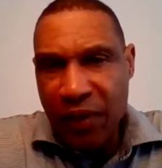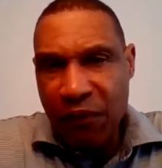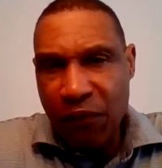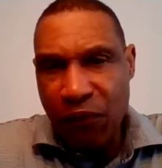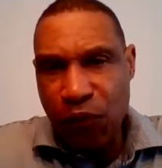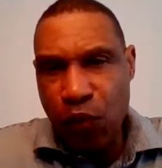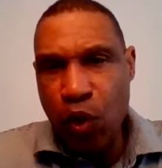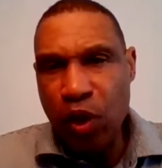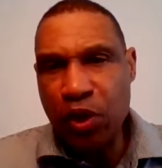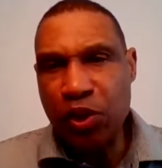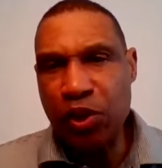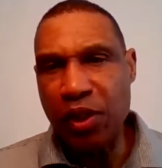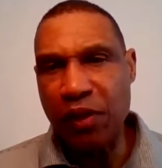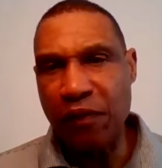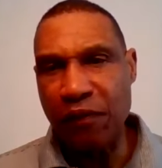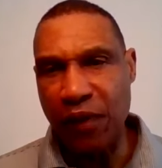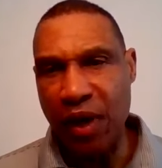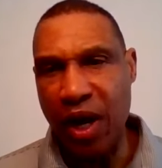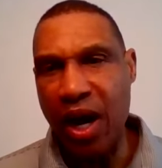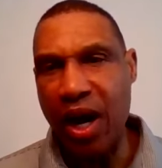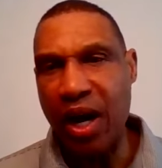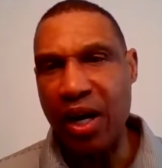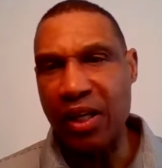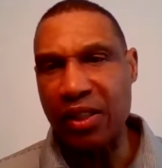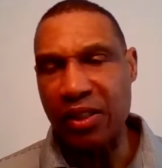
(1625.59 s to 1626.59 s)
And fortunately
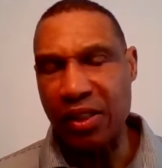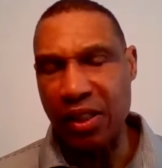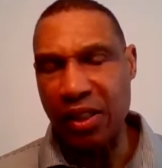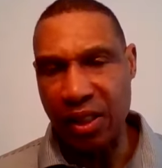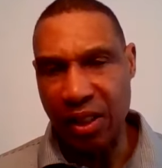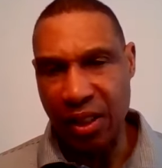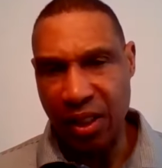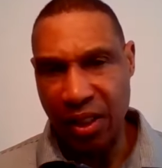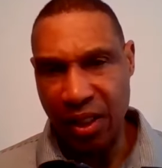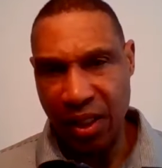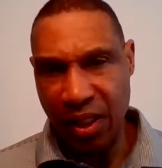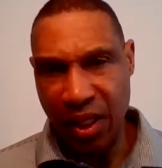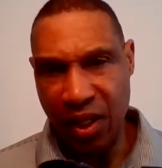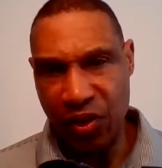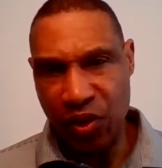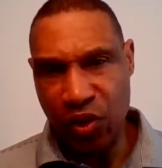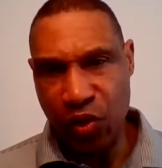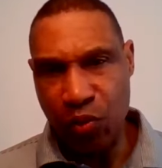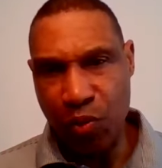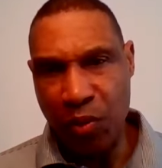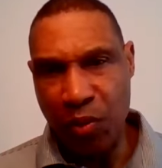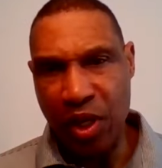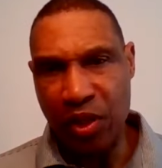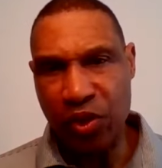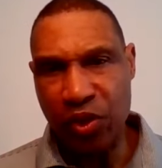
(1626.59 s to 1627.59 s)
for us, as
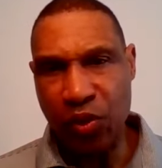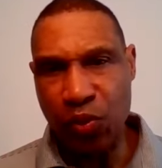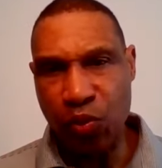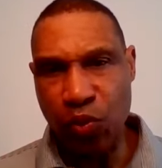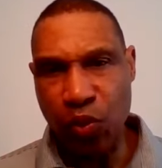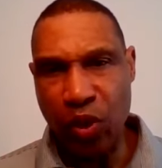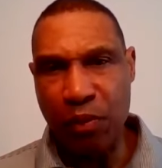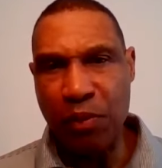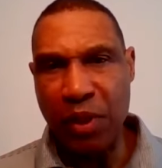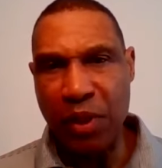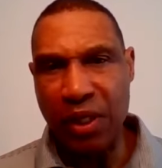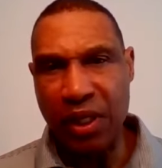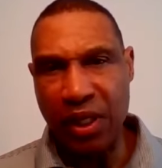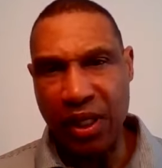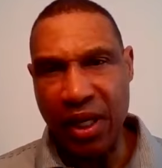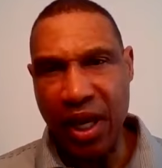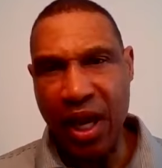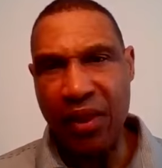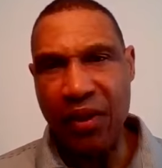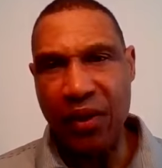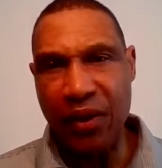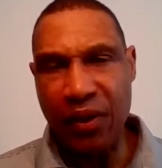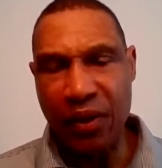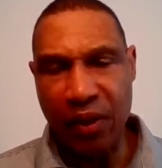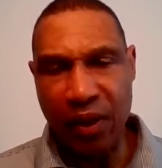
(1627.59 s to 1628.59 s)
you mentioned, we've been
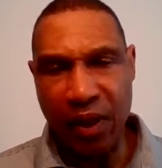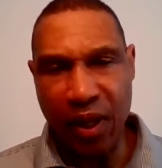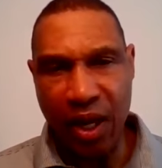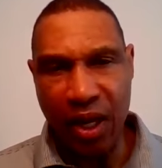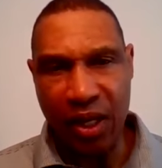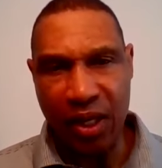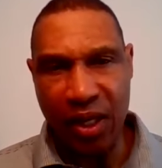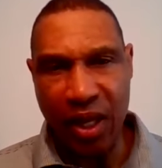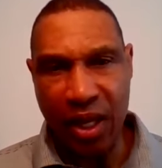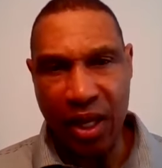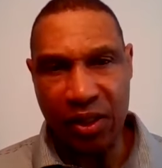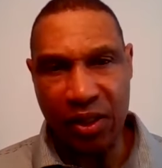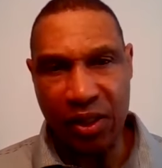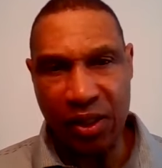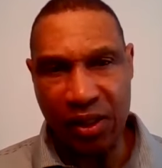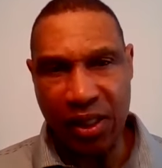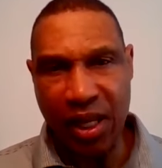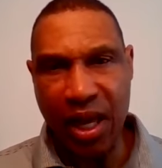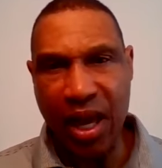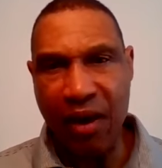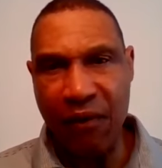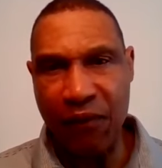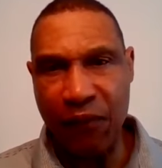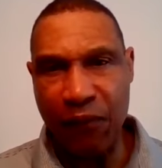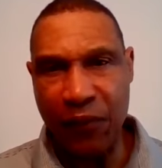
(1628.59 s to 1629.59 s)
together as a
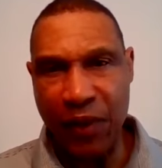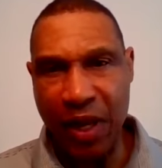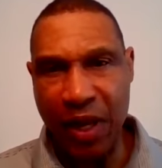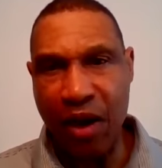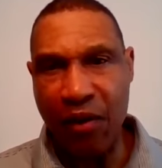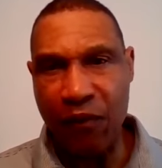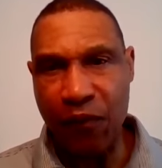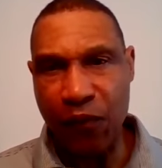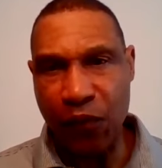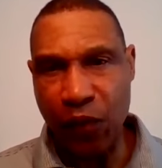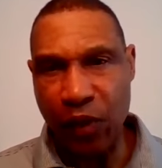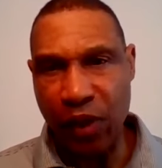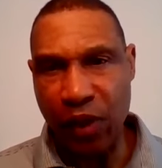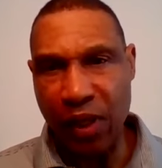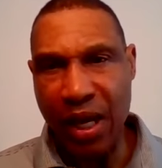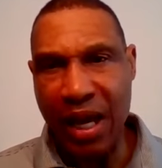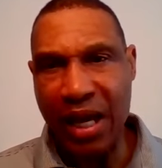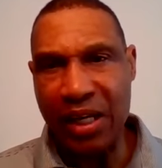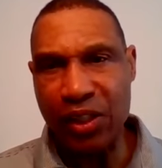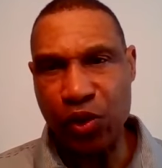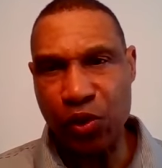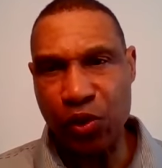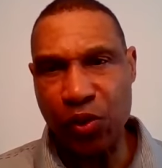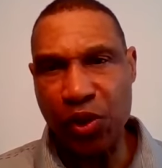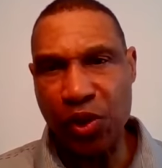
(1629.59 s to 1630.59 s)
staff now for the
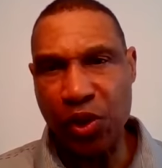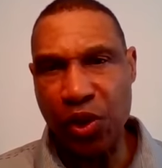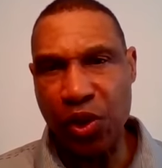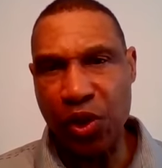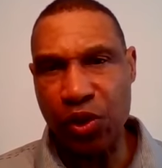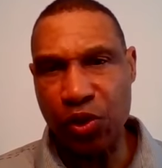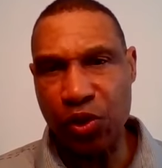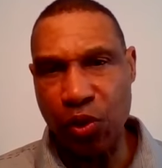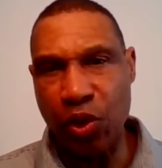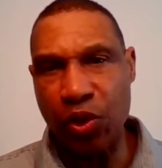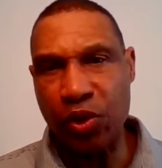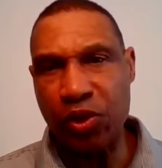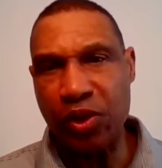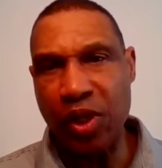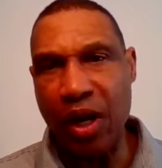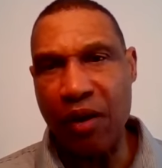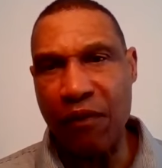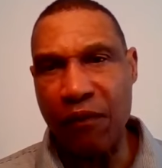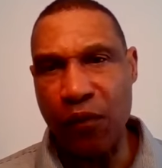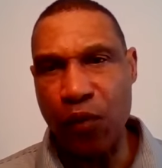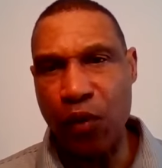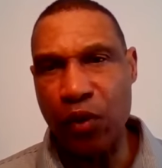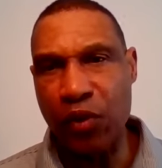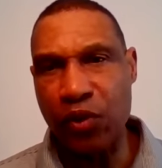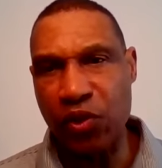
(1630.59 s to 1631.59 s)
last 3 years, going to
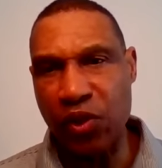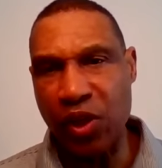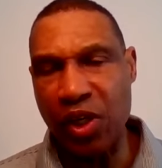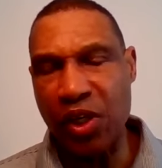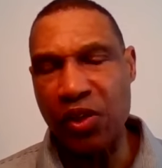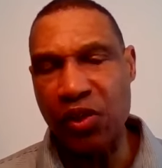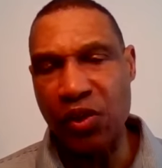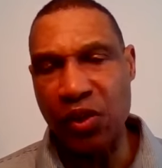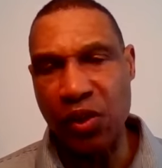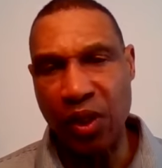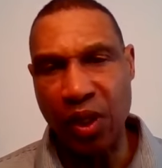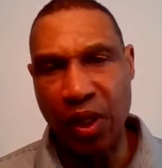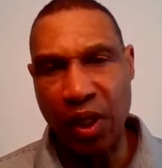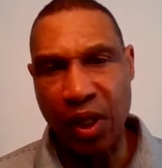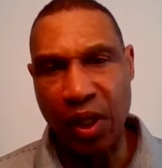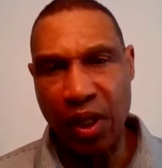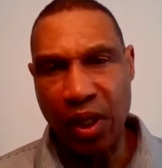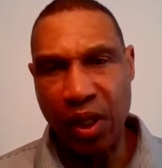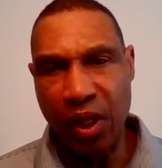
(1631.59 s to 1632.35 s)
our fourth season.